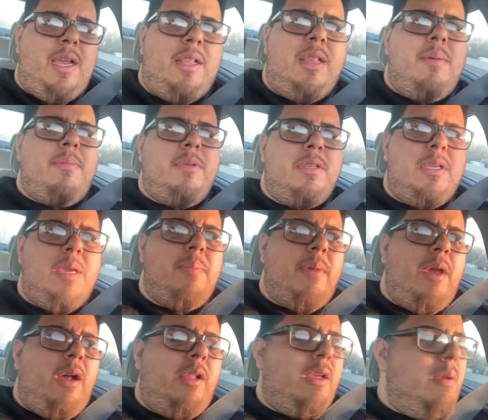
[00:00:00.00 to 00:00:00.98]
Let me
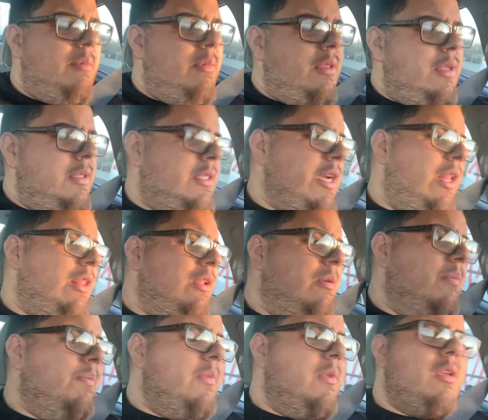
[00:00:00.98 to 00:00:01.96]
email him. Tell
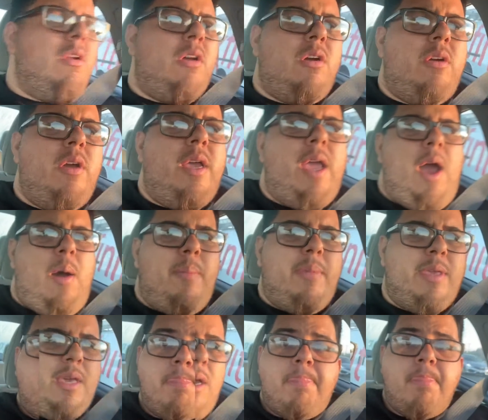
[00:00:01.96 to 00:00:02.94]
him, you know, hey, help
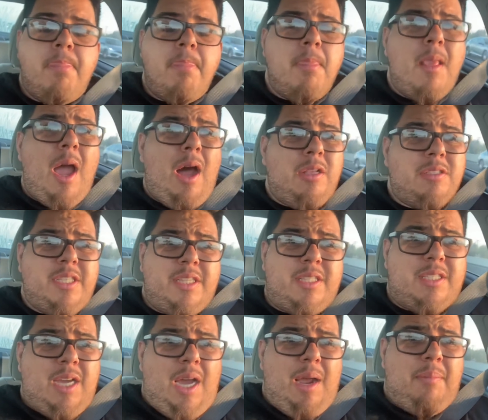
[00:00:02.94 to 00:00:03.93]
me out. I'll take
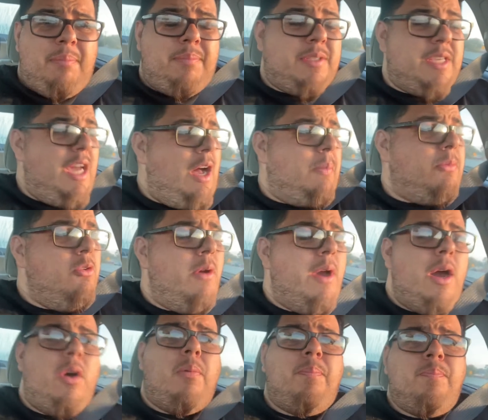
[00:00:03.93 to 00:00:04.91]
the time to help you
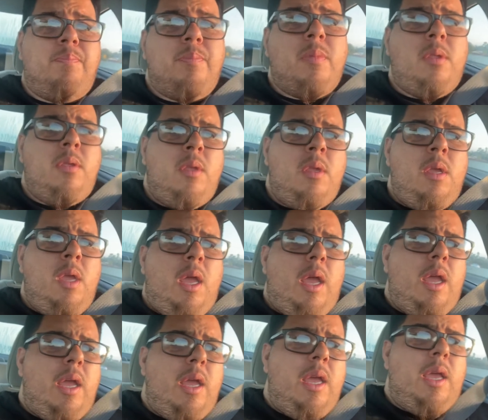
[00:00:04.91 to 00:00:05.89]
out.
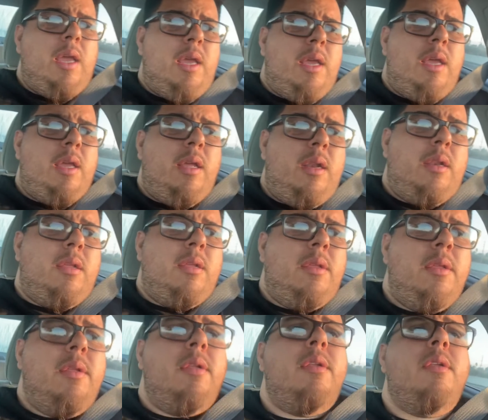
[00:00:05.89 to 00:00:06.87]

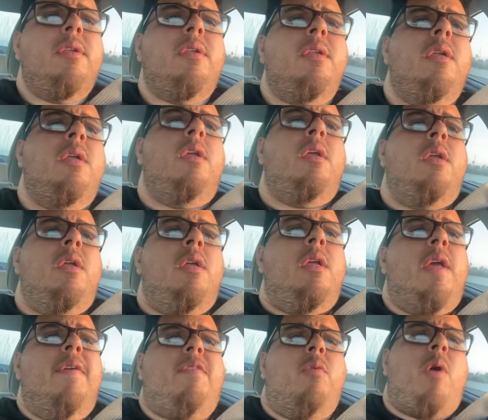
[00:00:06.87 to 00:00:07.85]

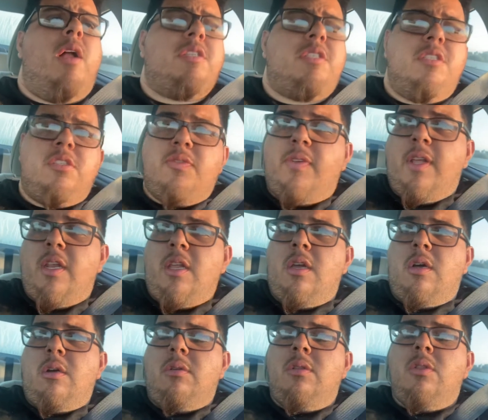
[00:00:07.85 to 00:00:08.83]
And if you're watching this
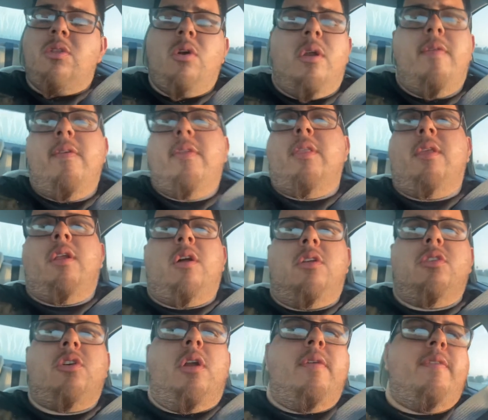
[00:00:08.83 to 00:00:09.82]
video, don't even you know,
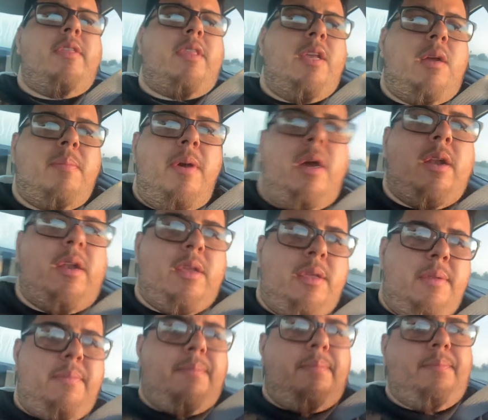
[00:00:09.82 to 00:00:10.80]
don't even think about it.
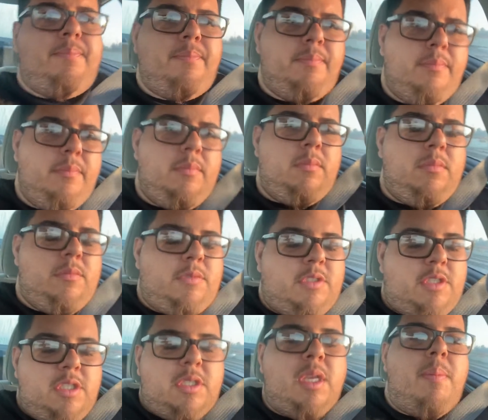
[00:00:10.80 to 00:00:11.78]

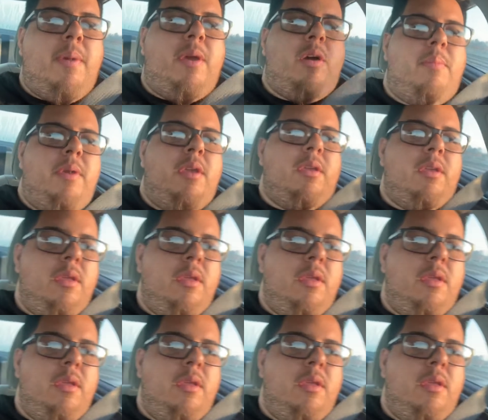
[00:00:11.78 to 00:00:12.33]
Just email me.